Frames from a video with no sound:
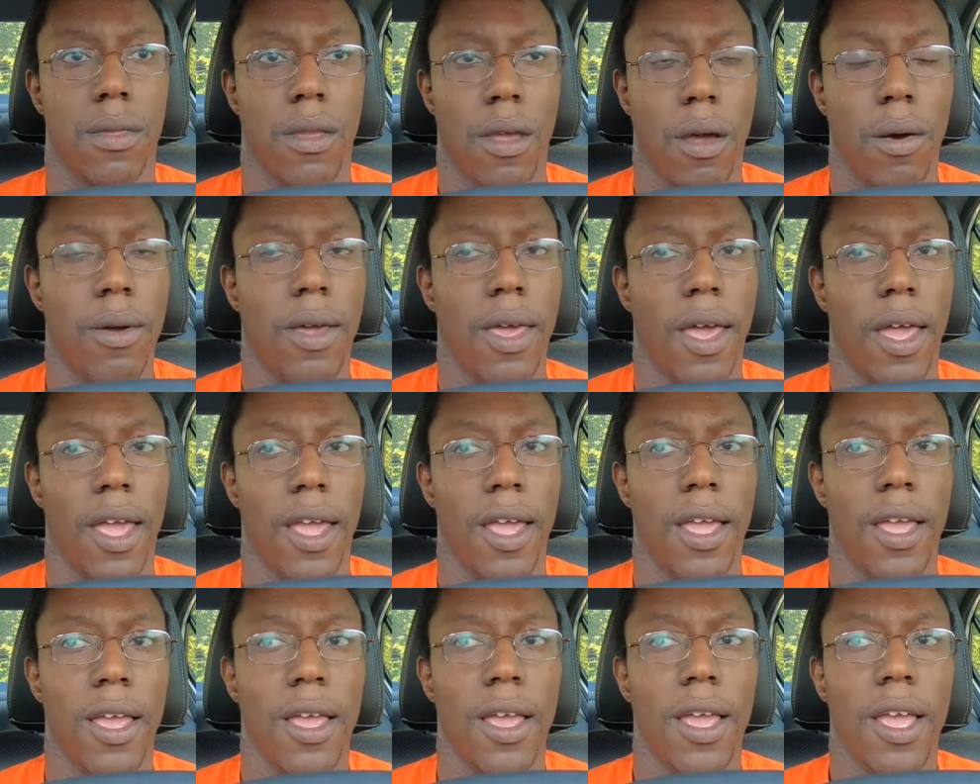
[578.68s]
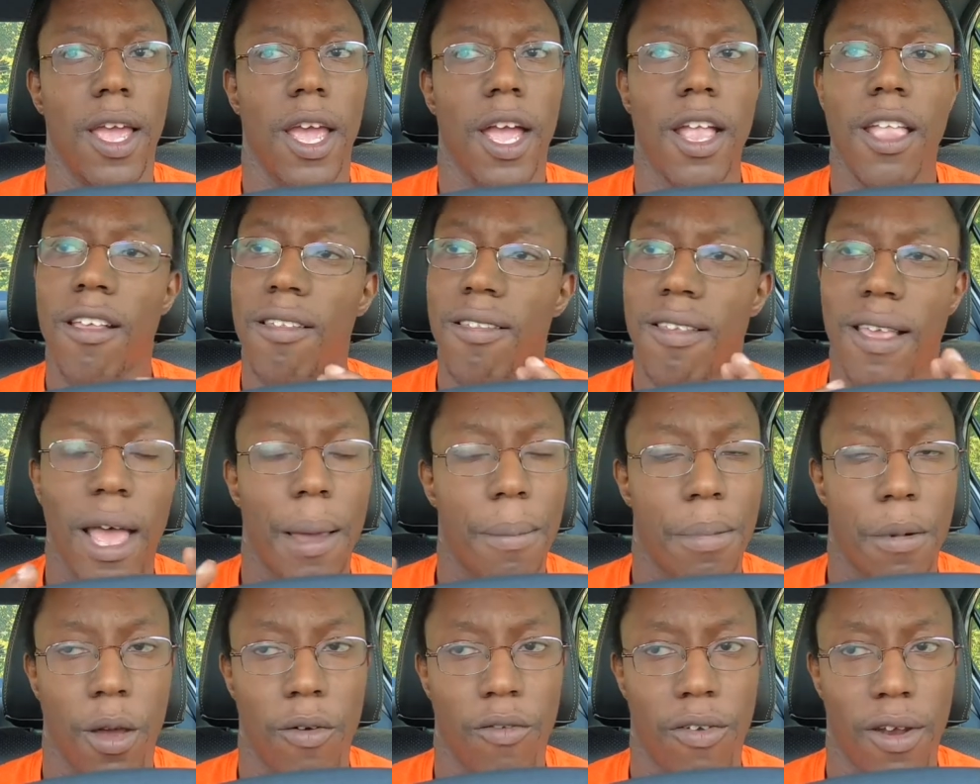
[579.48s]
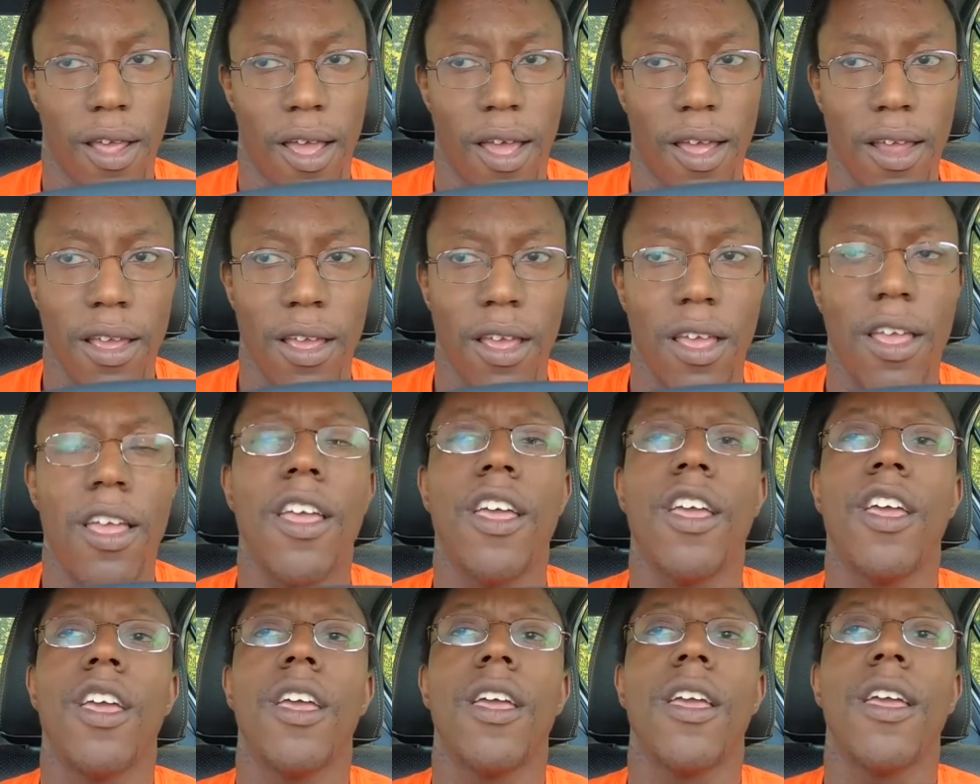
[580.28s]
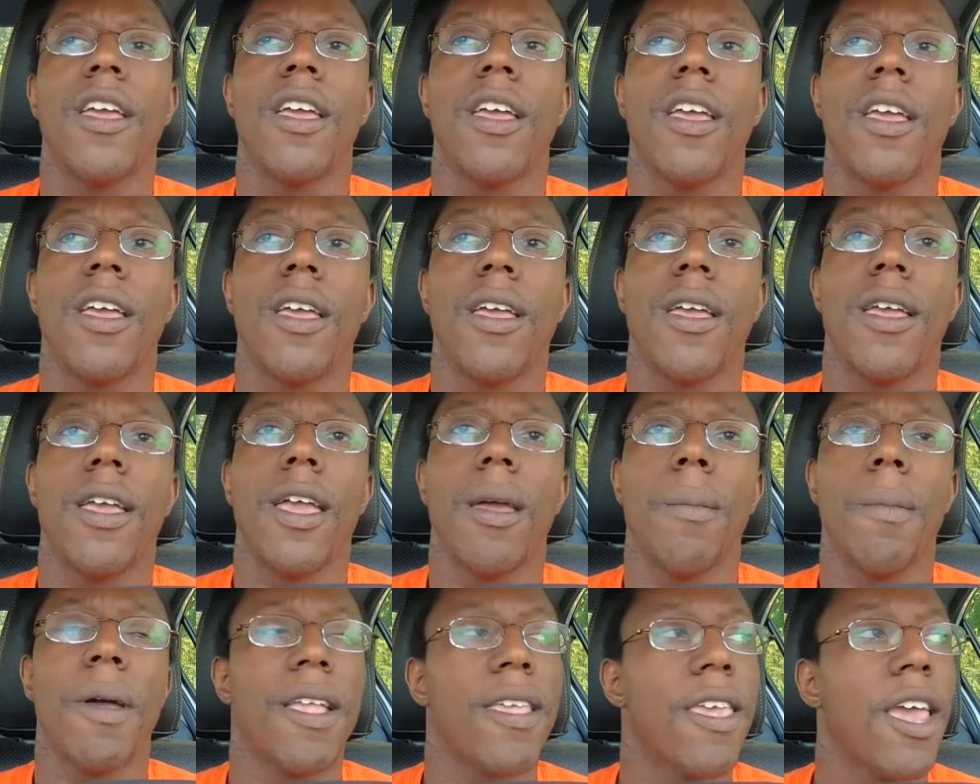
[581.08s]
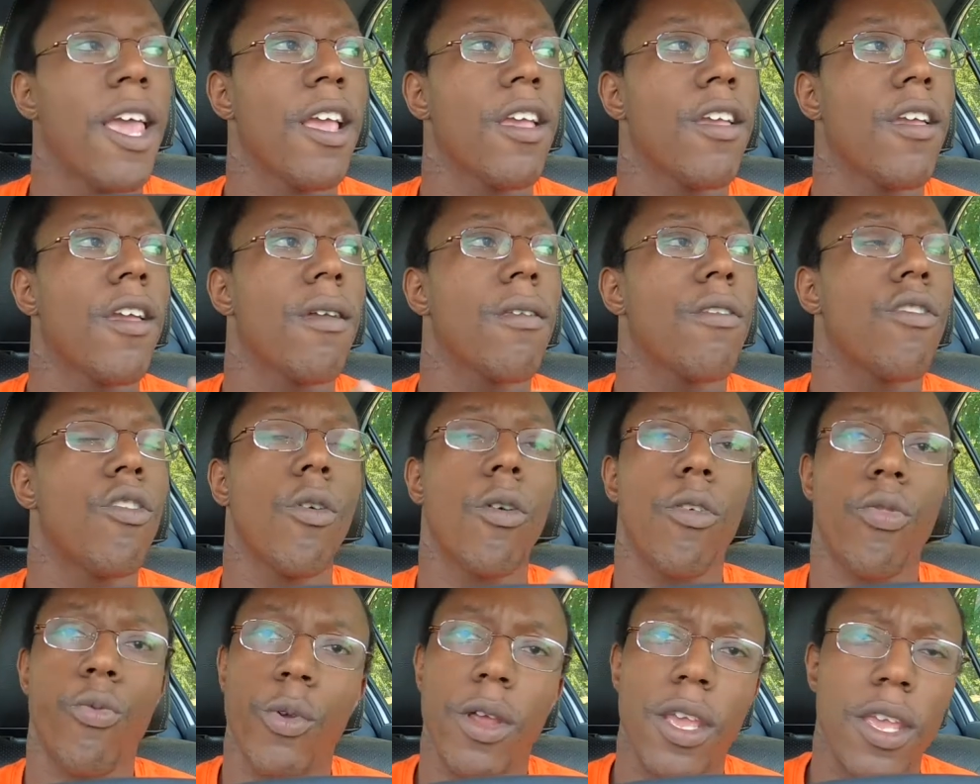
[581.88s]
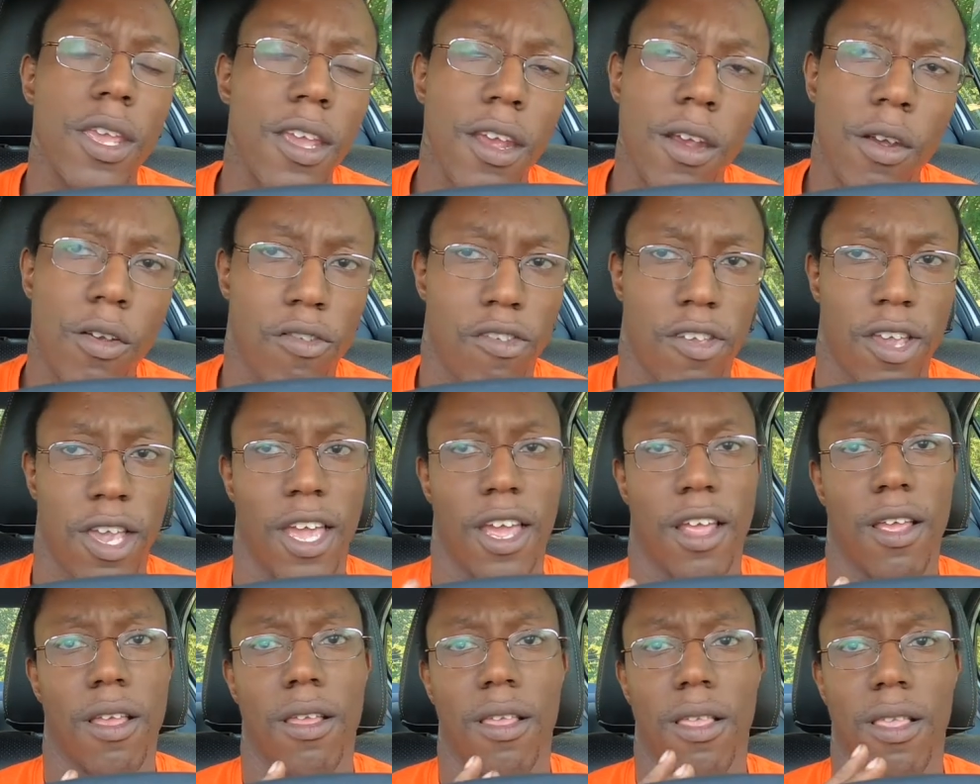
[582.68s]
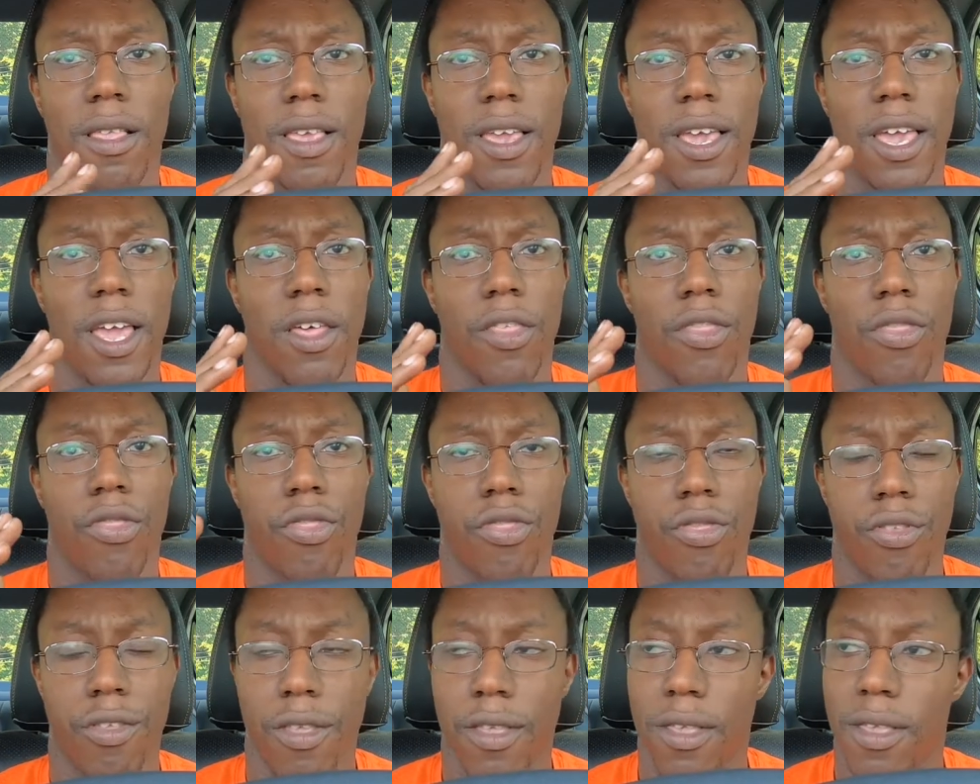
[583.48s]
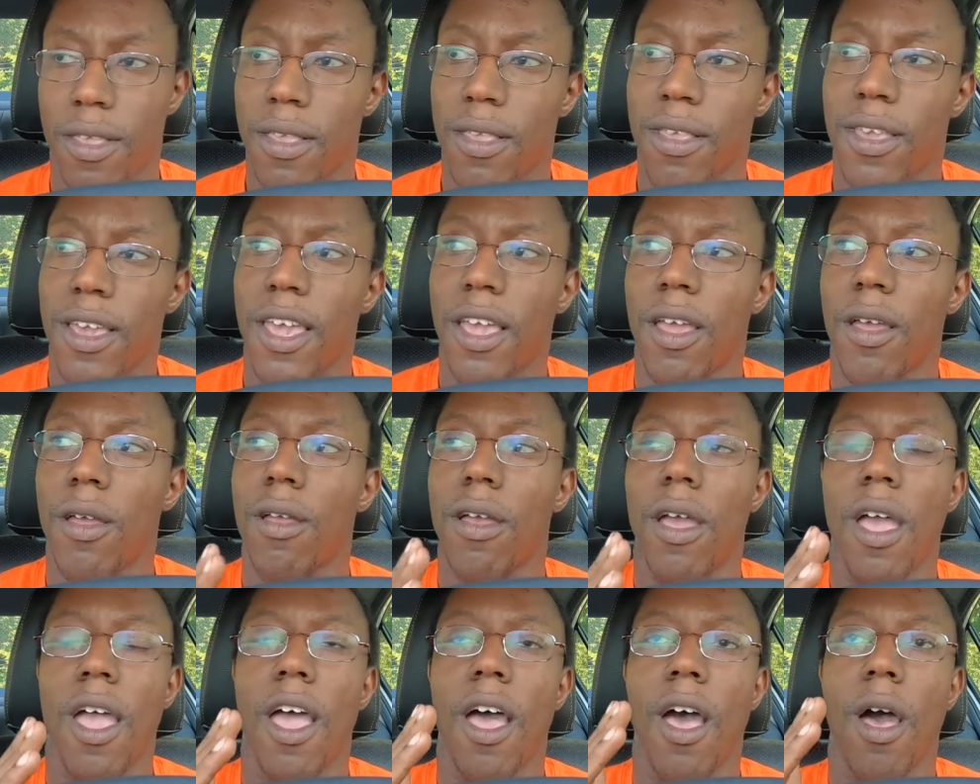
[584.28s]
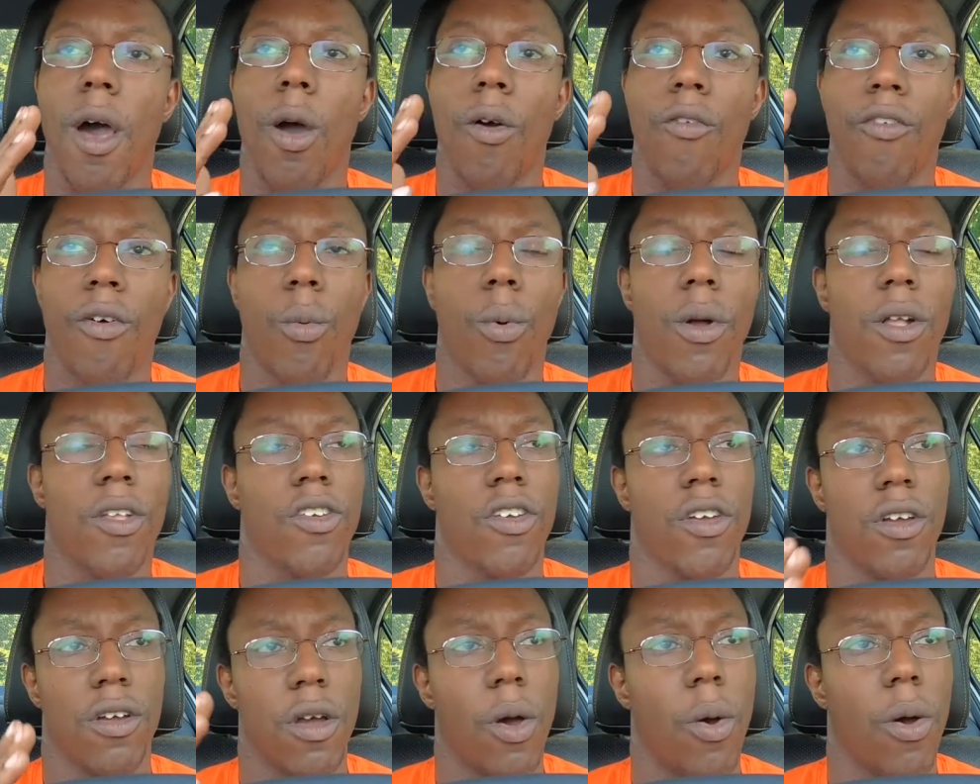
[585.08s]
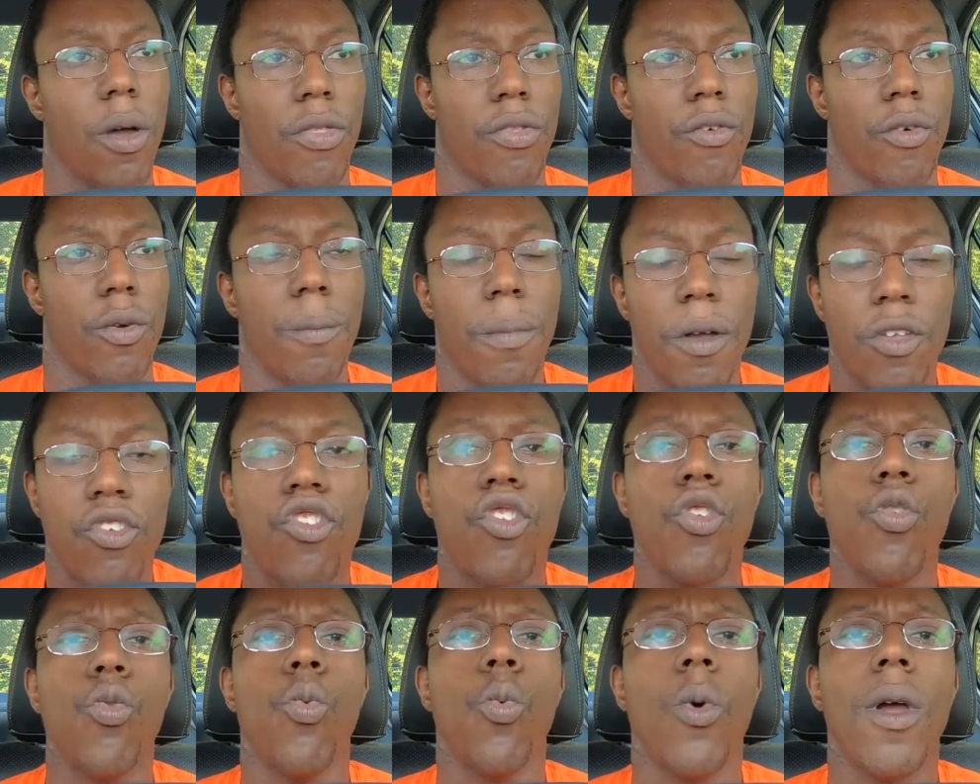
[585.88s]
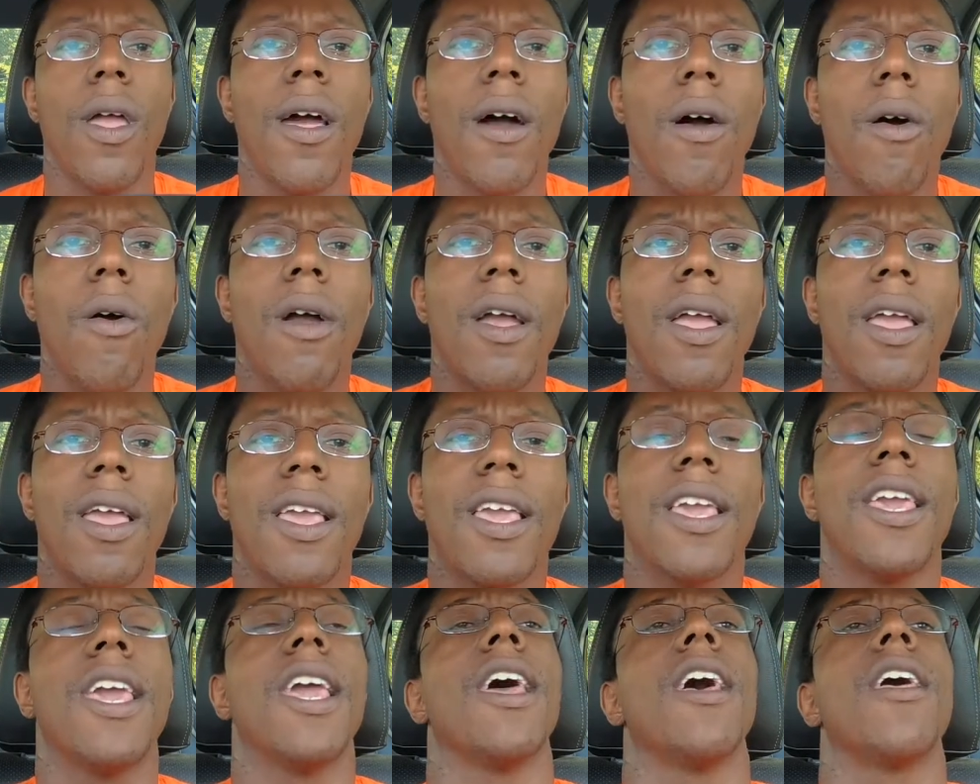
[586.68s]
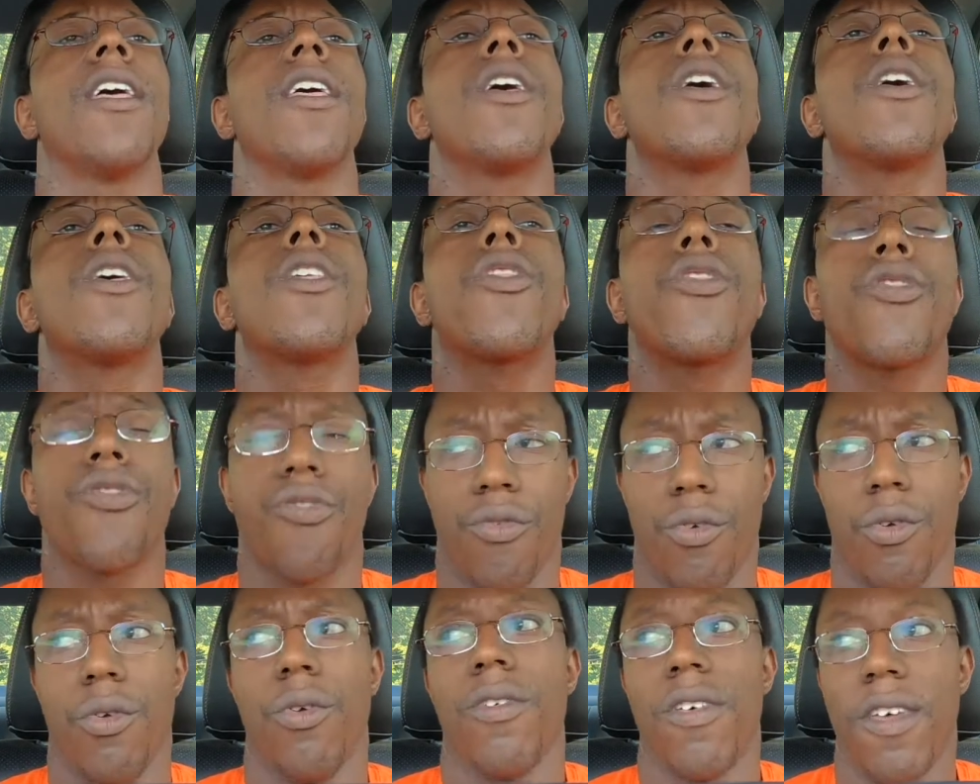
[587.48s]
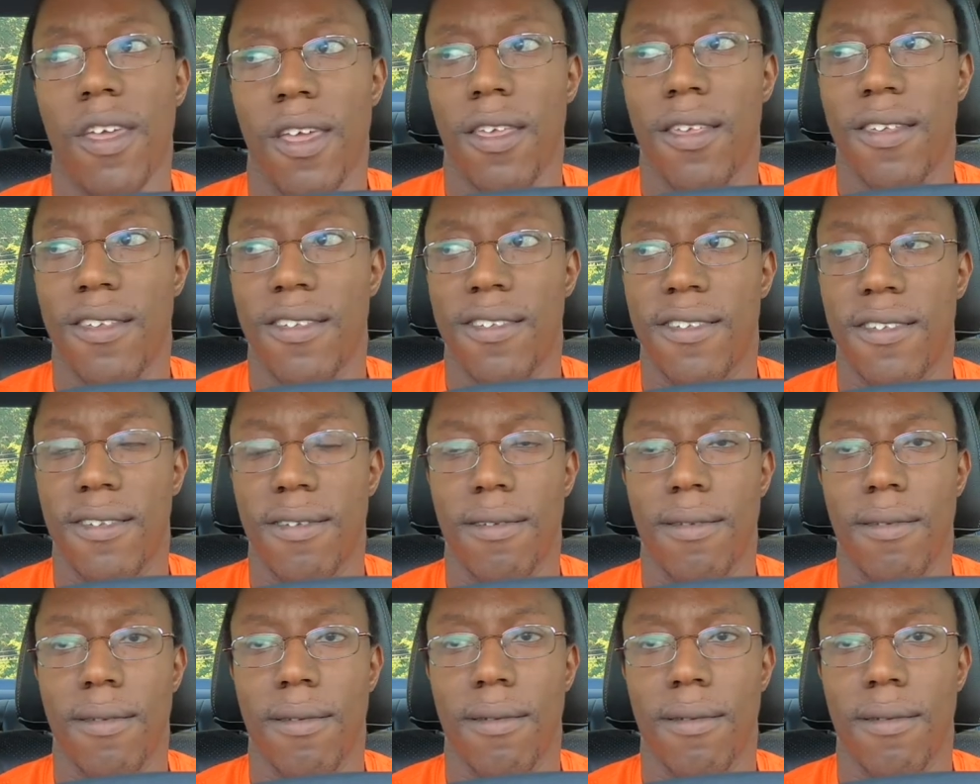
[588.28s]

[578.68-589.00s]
Okay? It doesn't happen overnight. It may take two or three years to get to get to get over what you're going through, but you will get through this